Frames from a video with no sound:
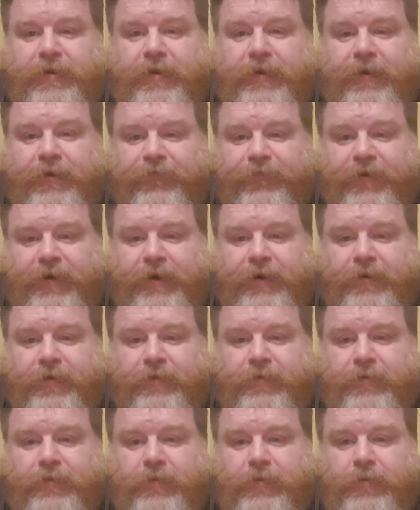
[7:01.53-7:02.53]
is
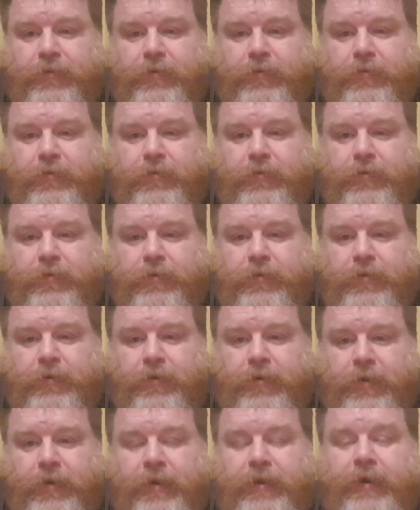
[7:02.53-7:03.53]
needed.
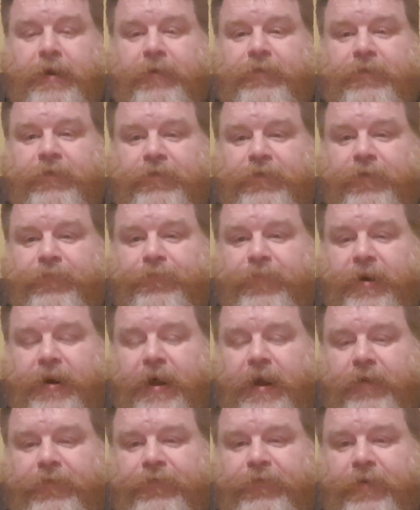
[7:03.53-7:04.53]
It's as simple
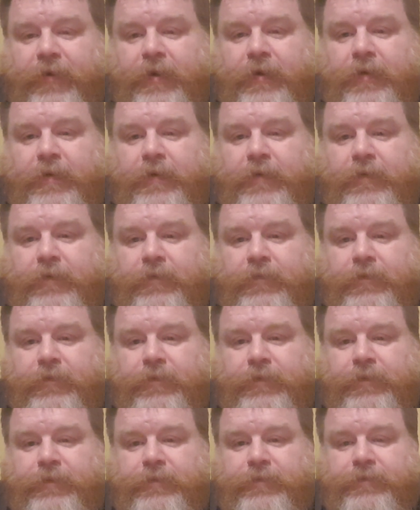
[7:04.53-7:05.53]
as
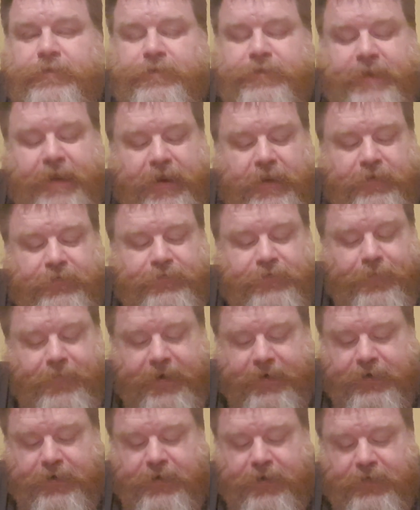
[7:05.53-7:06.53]
the
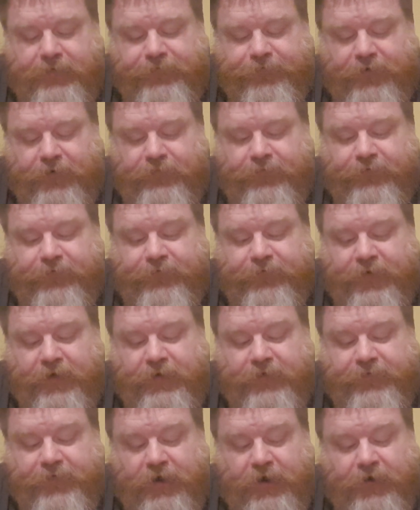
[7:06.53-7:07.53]
mental health service is
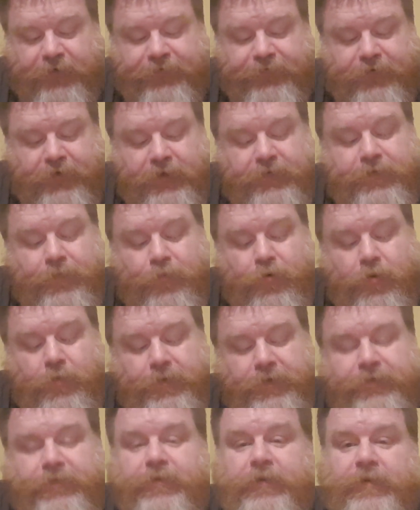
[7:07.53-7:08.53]
on its arse at the
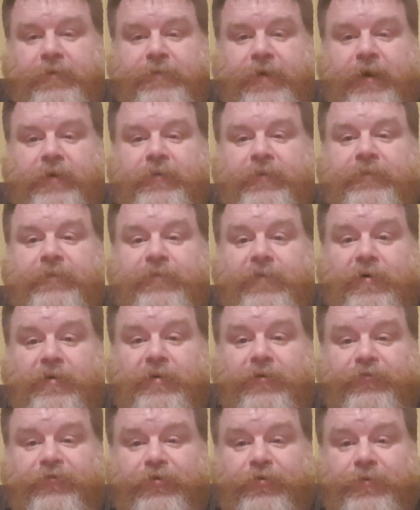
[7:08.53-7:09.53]
moment. In fact, it's
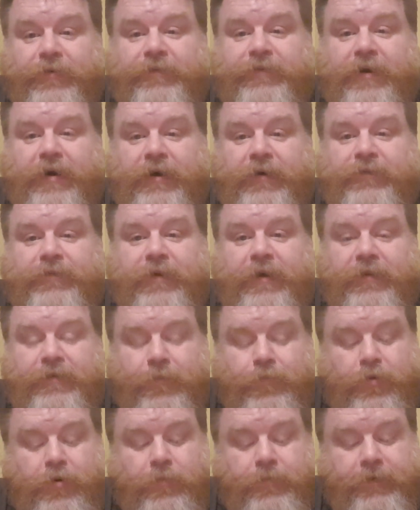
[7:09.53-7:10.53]
fallen through its arse at the
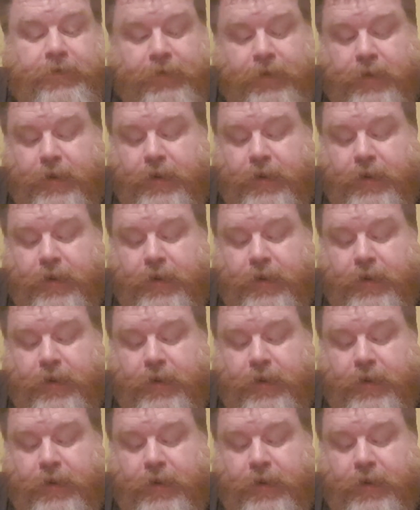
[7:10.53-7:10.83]
moment.